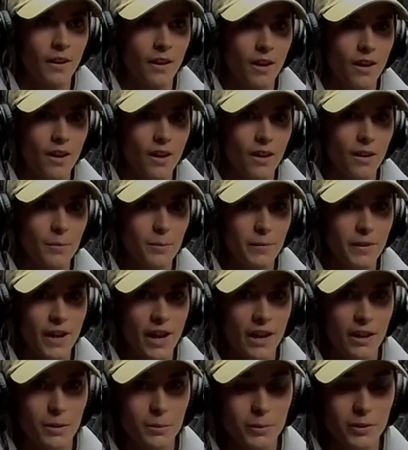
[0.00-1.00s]

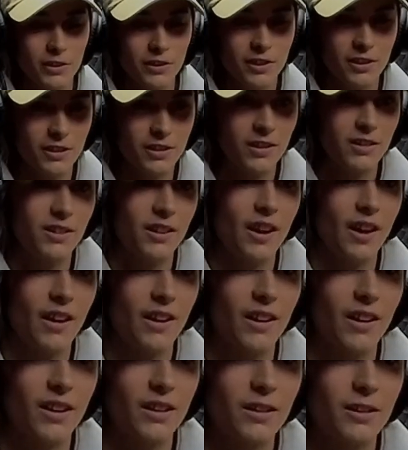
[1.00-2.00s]
That I'm still
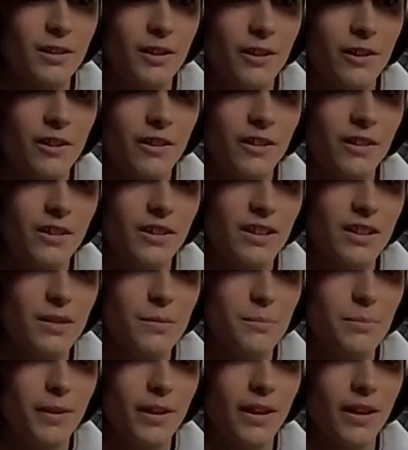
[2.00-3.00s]
deciding
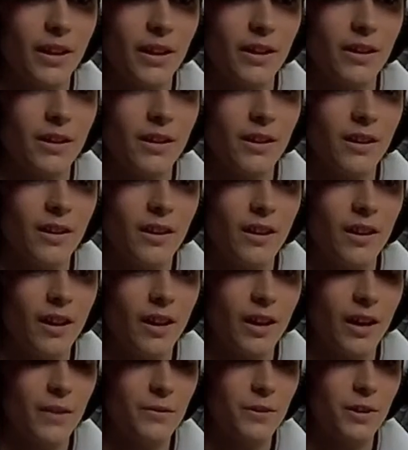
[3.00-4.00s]
currently, but
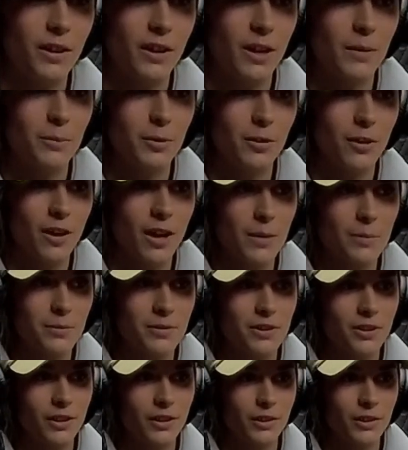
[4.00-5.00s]
I have a couple
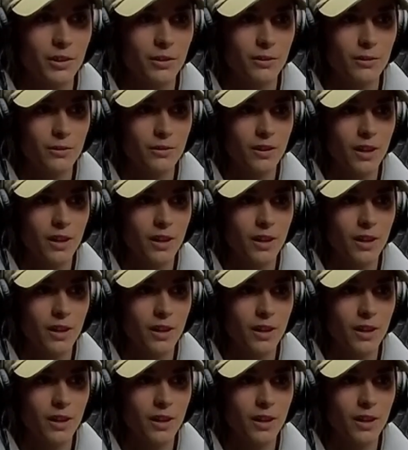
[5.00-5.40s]
options.